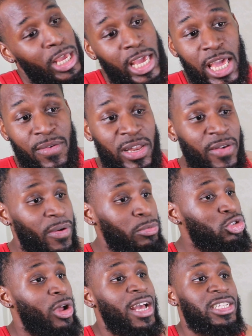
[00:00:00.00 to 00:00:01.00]
Even if I'm
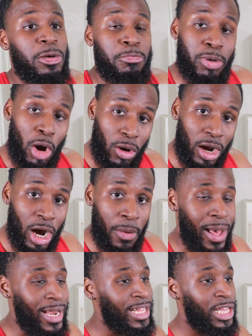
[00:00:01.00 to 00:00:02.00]
trying to bulk up,
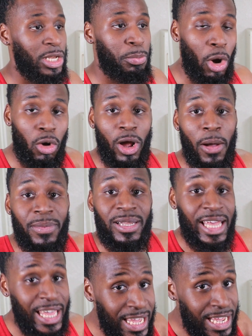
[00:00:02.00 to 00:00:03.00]
I like to bulk up
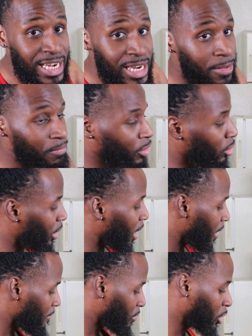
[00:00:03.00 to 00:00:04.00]
lean.
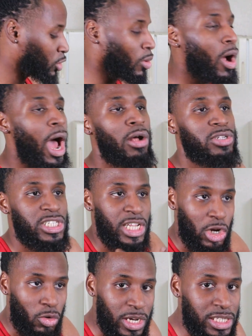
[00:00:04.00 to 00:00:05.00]
Okay, so I'll just
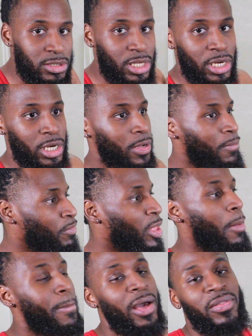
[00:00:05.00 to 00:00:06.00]
increase the
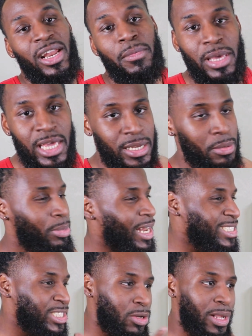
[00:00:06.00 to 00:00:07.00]
amount that I'm eating, but I
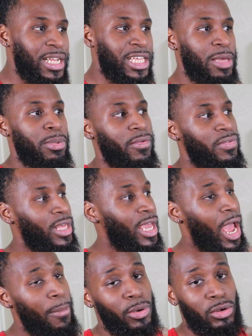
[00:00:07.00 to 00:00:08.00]
still like to keep everything
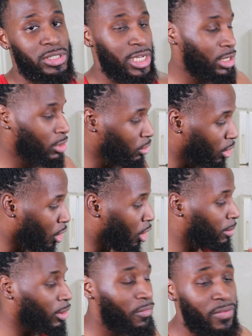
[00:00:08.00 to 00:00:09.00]
high protein, low
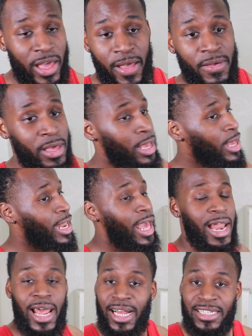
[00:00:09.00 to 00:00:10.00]
carb, low fat.
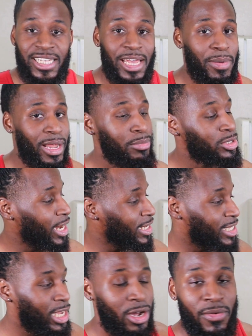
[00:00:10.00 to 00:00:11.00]
Now, like I said, man, I'm trying
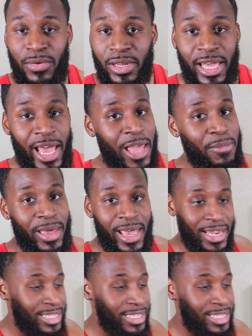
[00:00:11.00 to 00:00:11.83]
to take over the game, man.